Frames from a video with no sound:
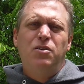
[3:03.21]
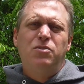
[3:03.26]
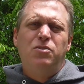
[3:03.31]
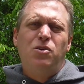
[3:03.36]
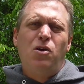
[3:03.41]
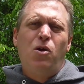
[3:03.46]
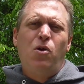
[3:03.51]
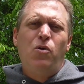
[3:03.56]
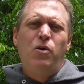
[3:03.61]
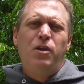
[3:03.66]

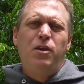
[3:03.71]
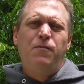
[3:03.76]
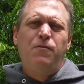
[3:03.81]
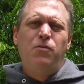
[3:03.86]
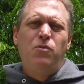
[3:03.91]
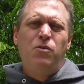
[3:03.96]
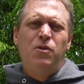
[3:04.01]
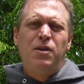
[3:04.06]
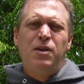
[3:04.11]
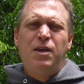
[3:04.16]
So
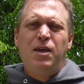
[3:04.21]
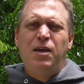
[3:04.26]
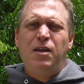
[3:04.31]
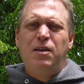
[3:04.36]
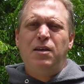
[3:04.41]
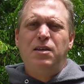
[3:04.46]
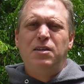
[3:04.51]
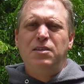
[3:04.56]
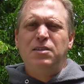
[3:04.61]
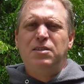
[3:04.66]
if you can
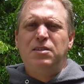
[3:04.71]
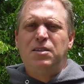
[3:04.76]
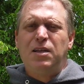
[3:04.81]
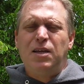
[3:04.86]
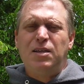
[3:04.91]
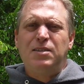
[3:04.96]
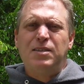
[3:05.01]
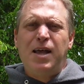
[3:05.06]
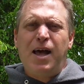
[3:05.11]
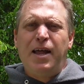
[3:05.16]
get
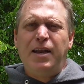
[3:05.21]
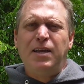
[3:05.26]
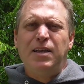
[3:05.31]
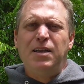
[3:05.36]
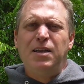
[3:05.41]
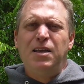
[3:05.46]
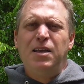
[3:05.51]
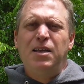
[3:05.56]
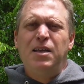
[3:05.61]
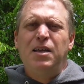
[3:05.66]
sticks on
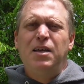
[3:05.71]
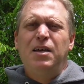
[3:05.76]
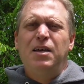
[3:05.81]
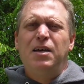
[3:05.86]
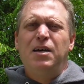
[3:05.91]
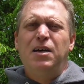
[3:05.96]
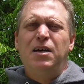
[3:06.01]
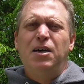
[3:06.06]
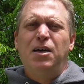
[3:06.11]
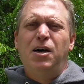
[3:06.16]
it,
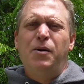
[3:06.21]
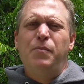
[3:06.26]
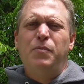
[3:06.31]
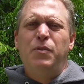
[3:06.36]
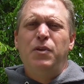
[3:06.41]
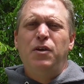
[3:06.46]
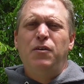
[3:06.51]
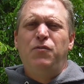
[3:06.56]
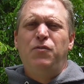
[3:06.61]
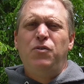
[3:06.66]

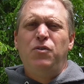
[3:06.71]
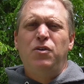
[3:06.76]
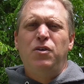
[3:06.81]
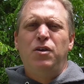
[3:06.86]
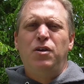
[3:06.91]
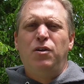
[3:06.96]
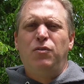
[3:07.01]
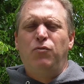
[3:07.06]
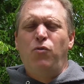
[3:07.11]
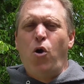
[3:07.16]
um, if you can
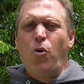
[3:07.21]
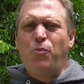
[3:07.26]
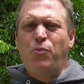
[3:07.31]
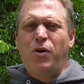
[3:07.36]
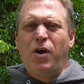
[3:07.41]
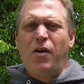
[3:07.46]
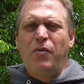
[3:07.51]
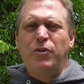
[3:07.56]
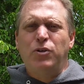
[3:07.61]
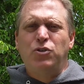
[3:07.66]
get a
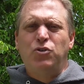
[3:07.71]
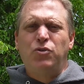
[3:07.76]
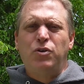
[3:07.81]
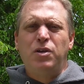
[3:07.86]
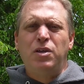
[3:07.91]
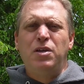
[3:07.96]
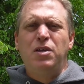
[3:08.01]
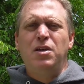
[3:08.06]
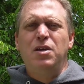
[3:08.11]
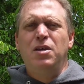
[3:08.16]
rope around the
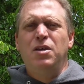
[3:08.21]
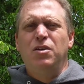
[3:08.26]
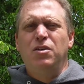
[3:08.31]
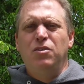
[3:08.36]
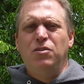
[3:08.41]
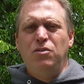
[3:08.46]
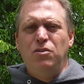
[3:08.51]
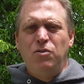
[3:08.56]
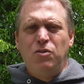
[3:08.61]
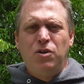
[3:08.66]
tree,
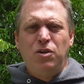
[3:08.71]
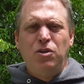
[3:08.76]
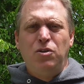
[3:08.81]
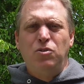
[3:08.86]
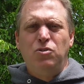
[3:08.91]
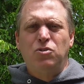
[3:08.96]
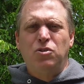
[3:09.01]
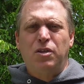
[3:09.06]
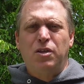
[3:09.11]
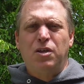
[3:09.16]
you can
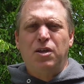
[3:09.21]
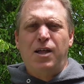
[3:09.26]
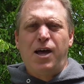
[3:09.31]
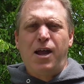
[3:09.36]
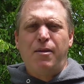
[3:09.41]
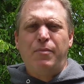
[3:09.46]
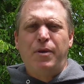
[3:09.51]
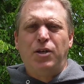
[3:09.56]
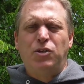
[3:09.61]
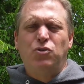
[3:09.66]
usually
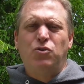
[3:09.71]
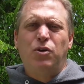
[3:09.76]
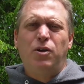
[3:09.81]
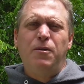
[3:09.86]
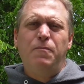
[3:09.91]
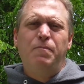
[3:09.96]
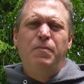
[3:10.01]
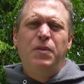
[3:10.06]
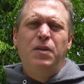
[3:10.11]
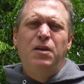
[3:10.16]
climb that tree.